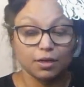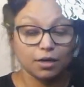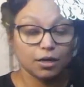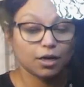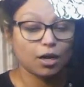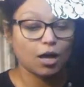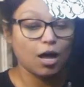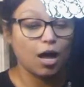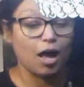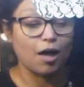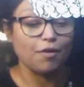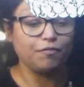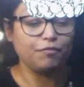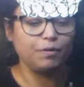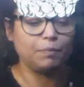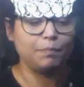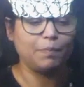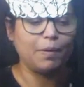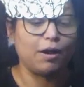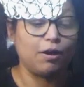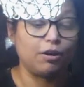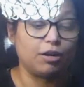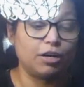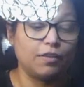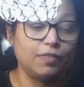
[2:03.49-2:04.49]
coffee
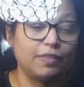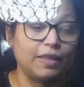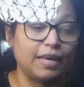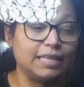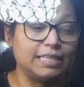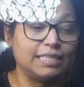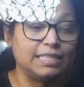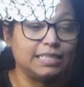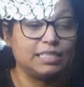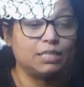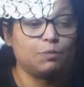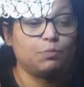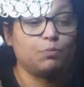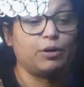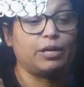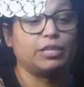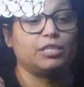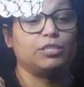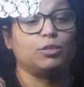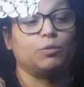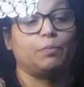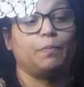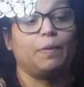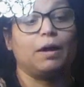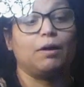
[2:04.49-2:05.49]
powder, that's
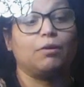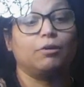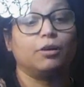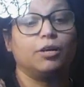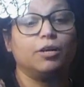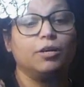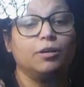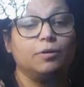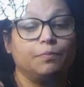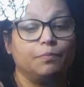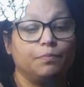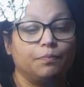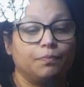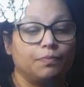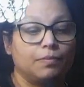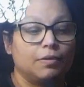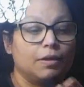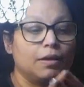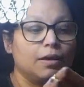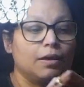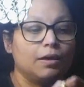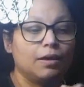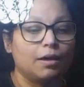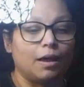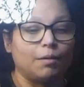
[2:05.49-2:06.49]
espresso powder.
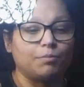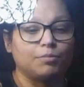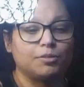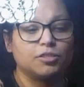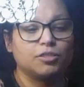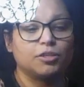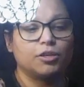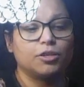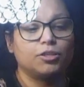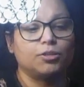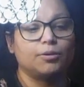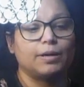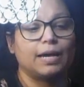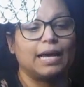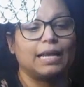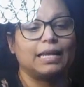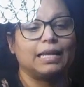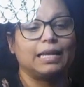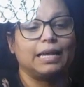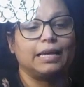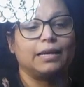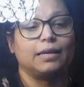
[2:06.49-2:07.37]
I'm just going to add